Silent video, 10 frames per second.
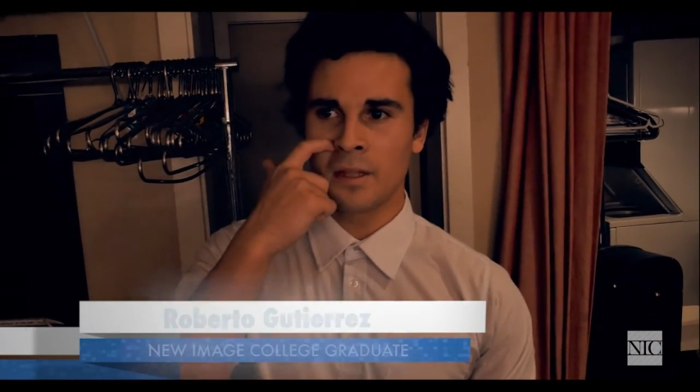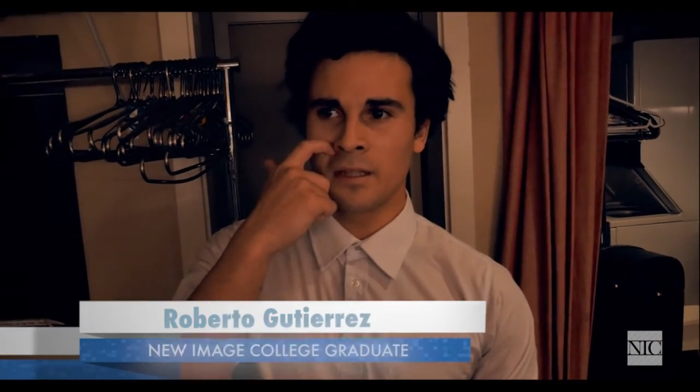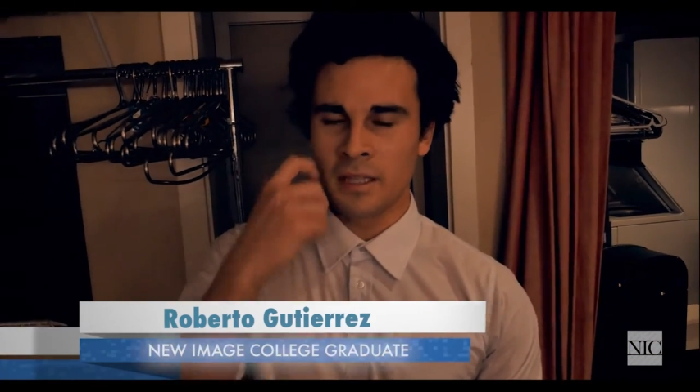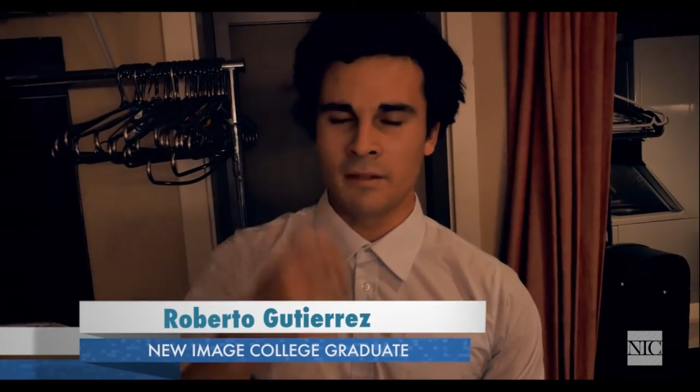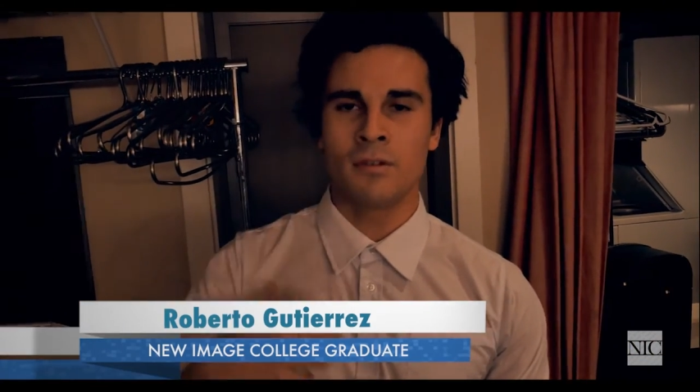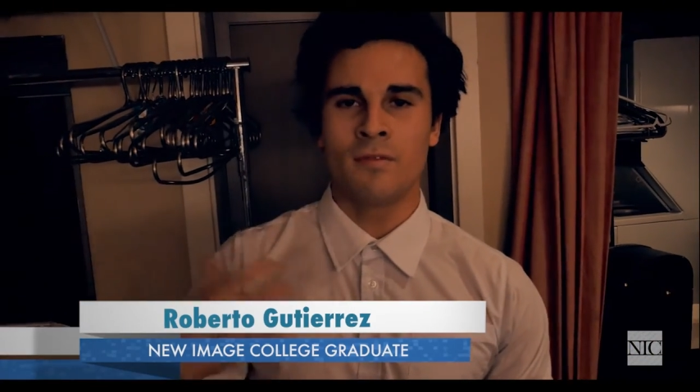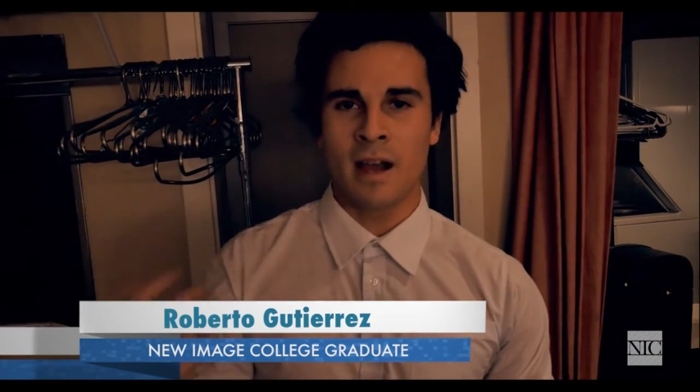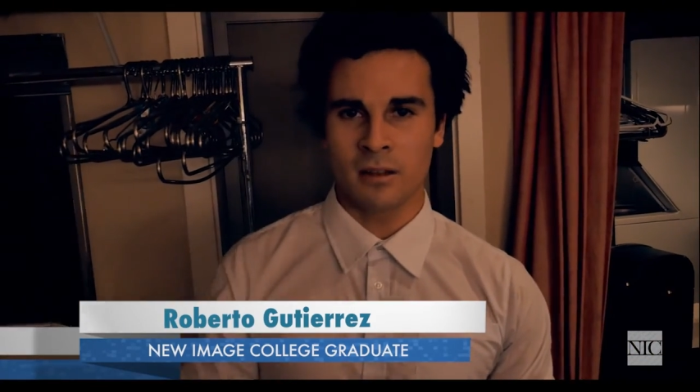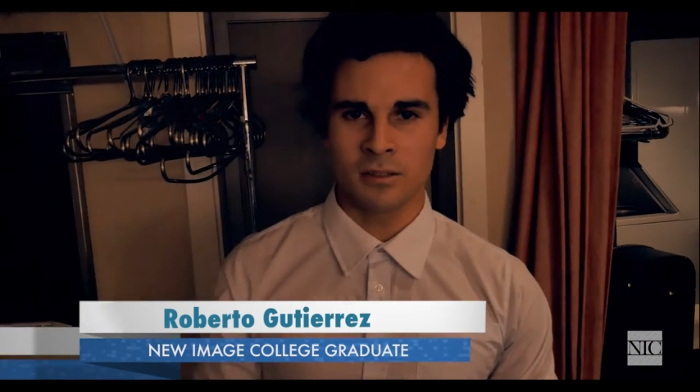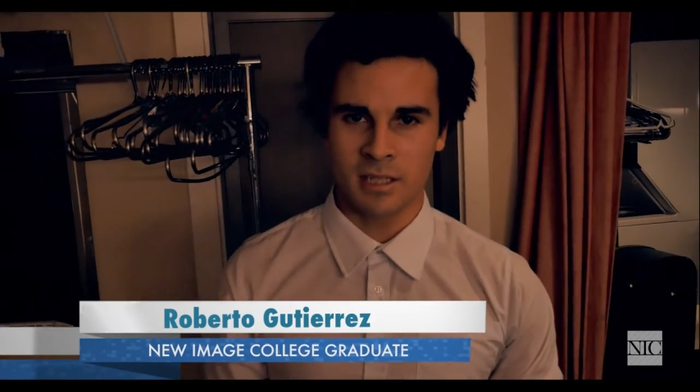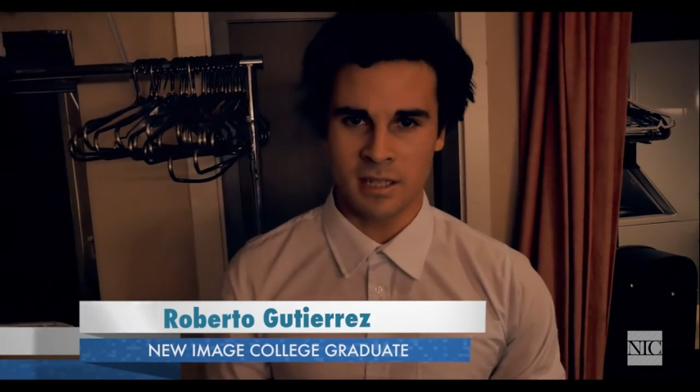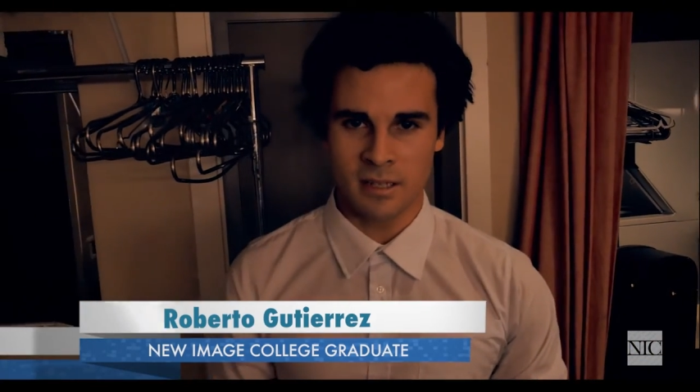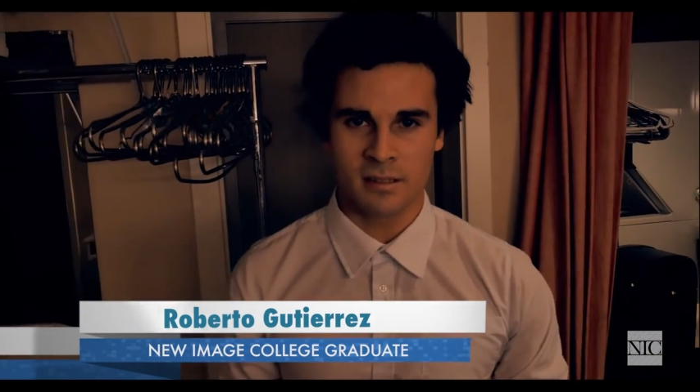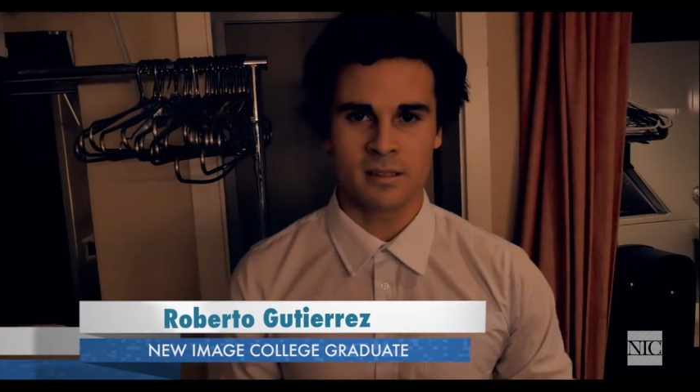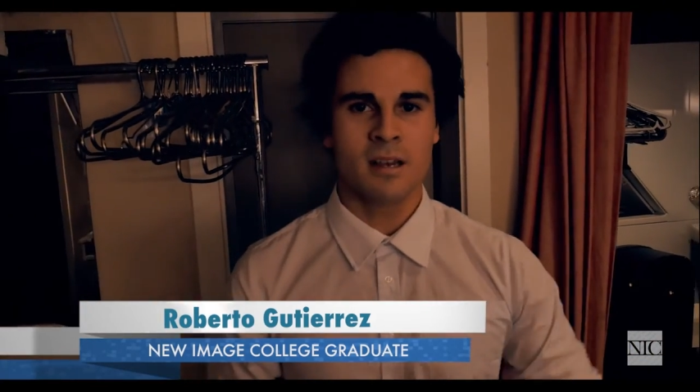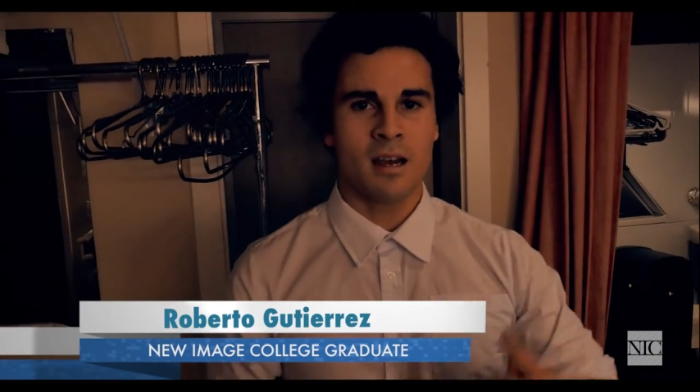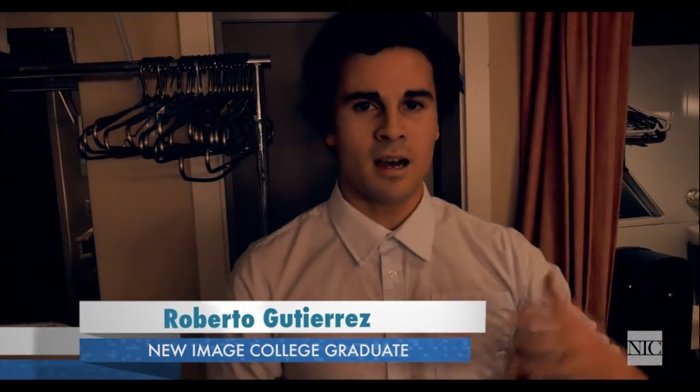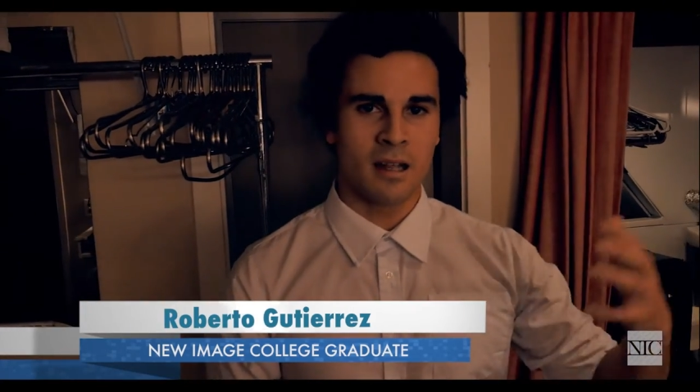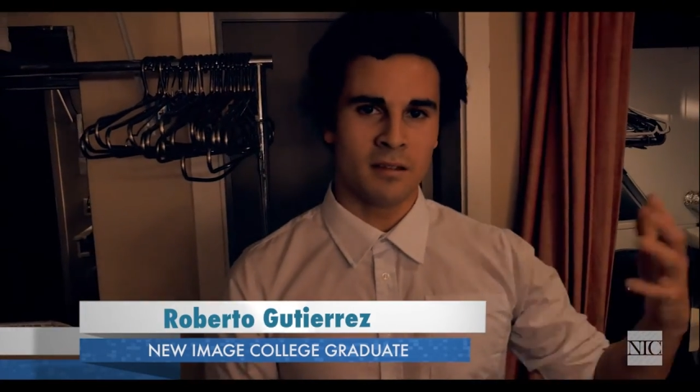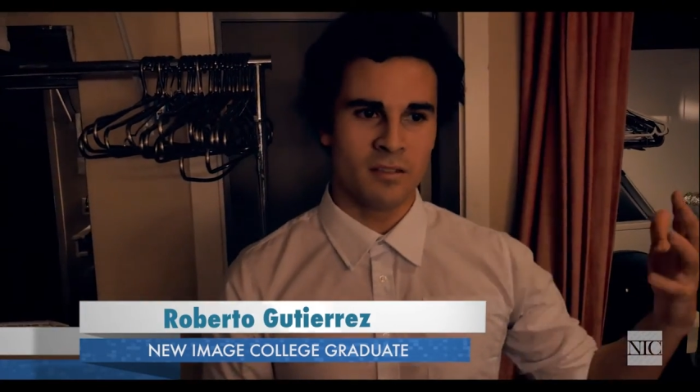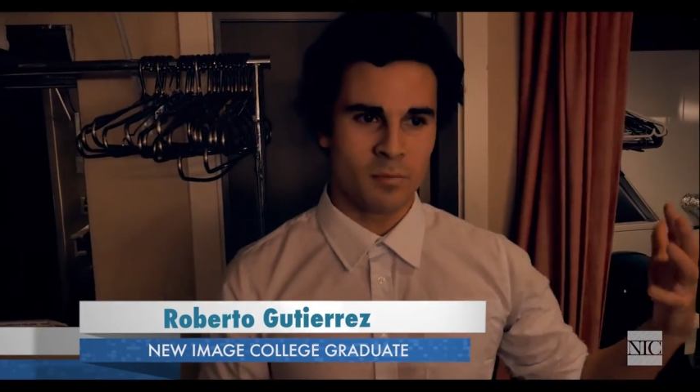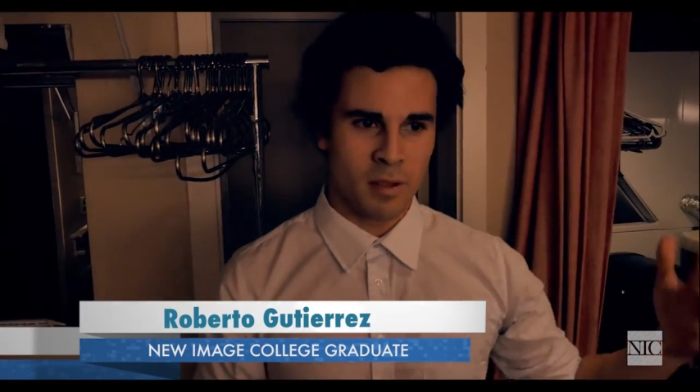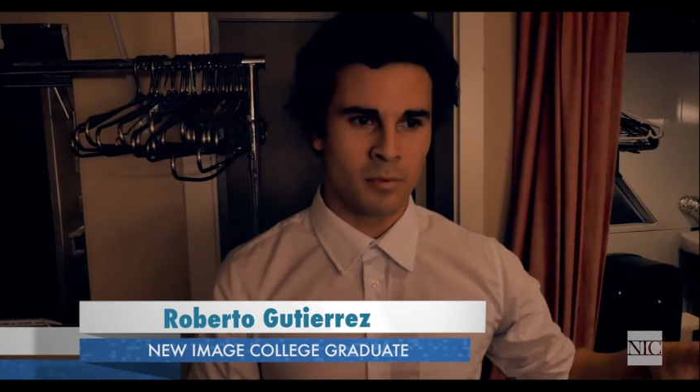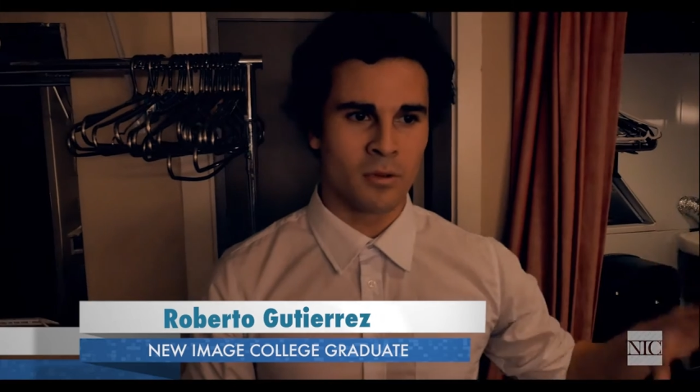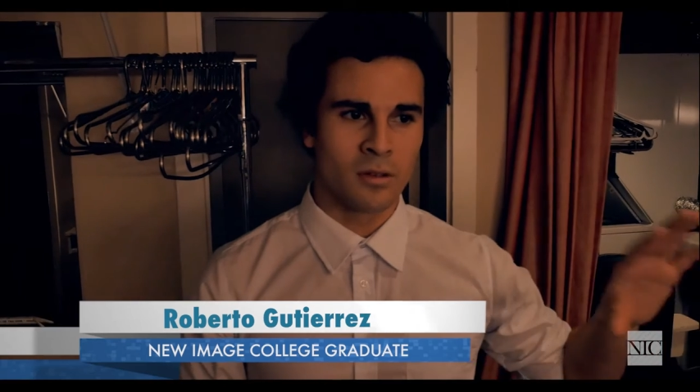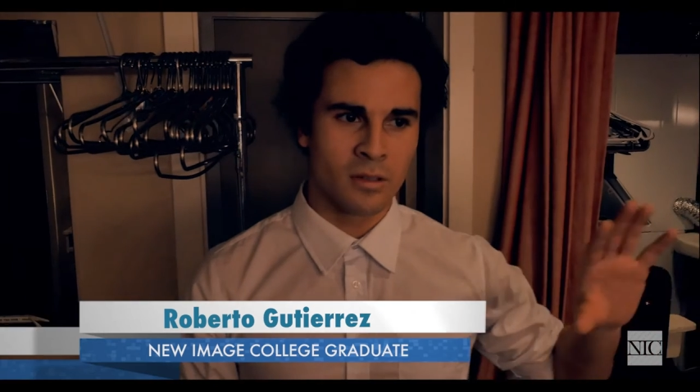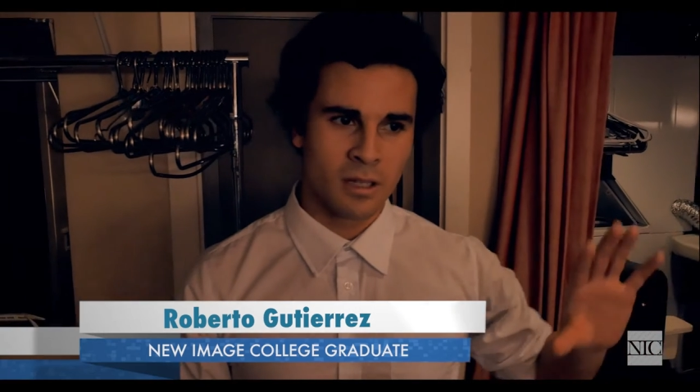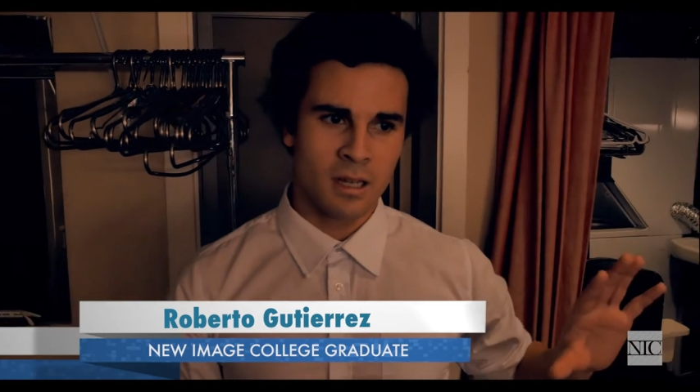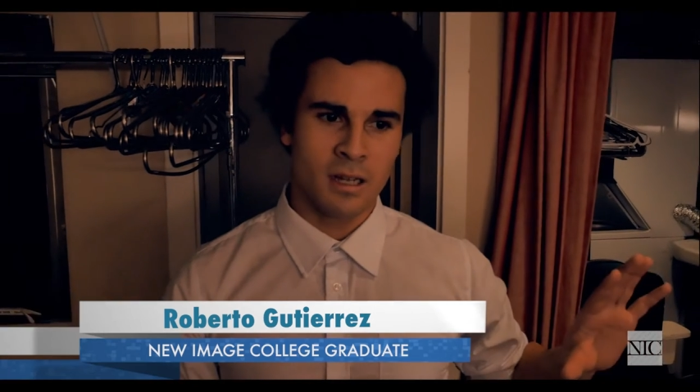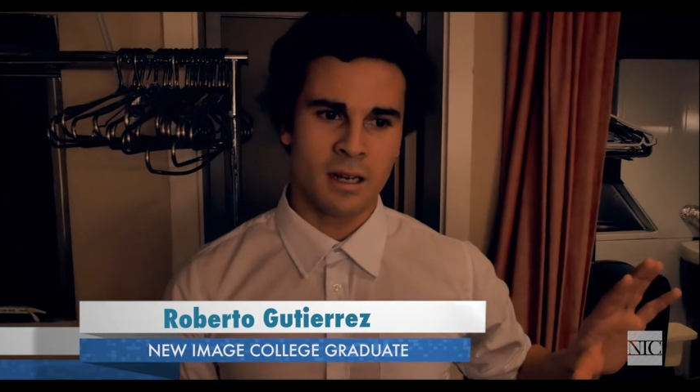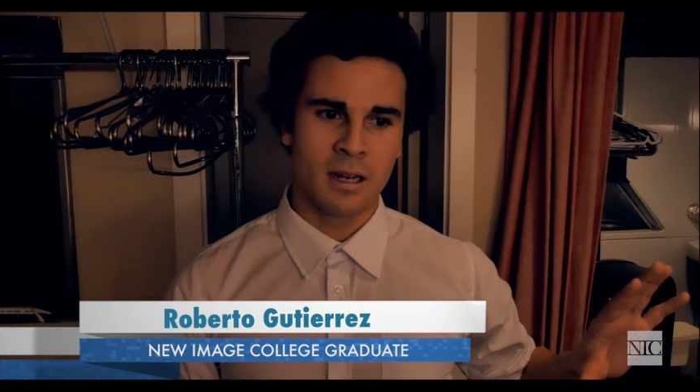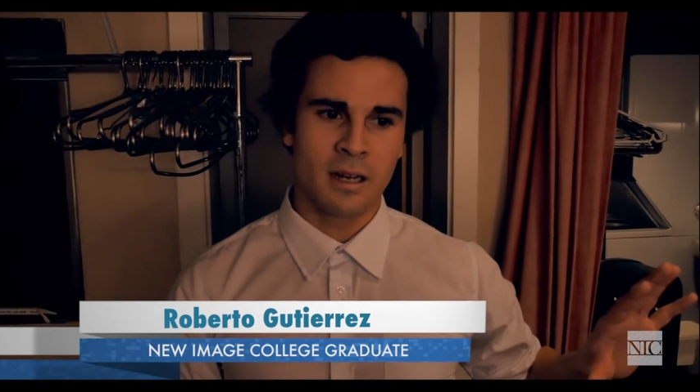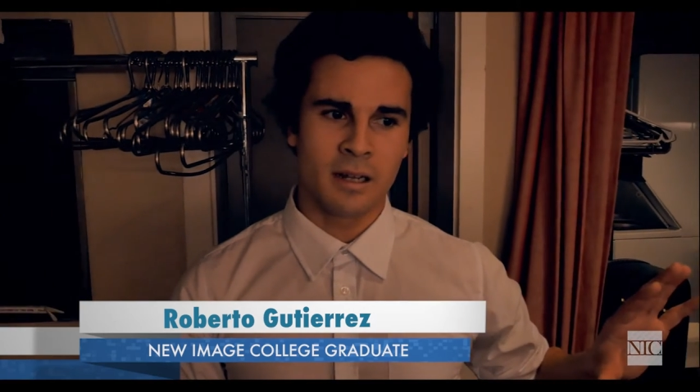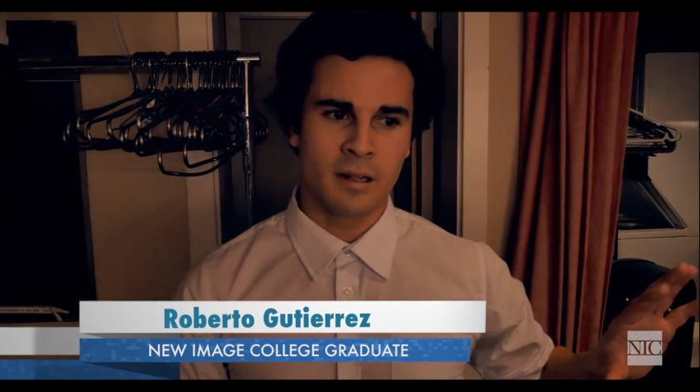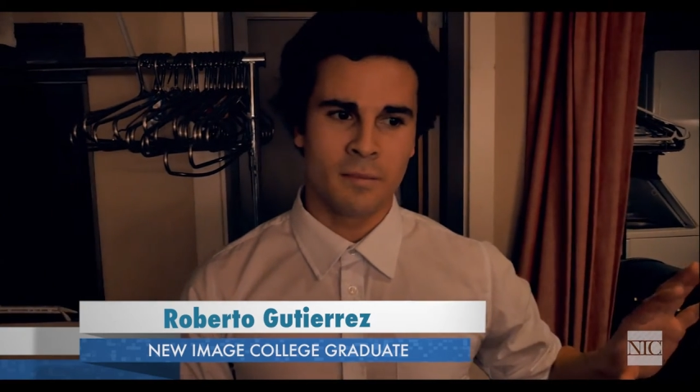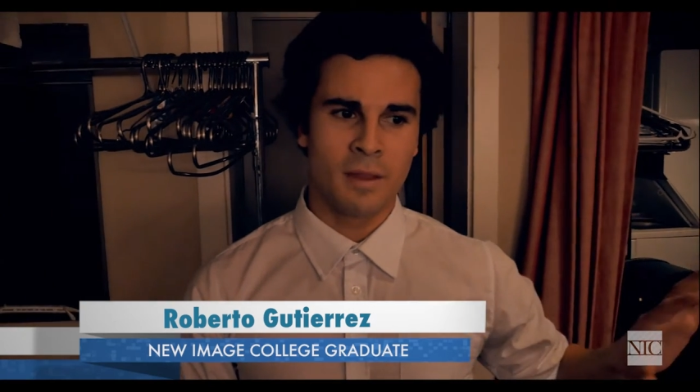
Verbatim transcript: leave the faculties, uh, leave the people uh,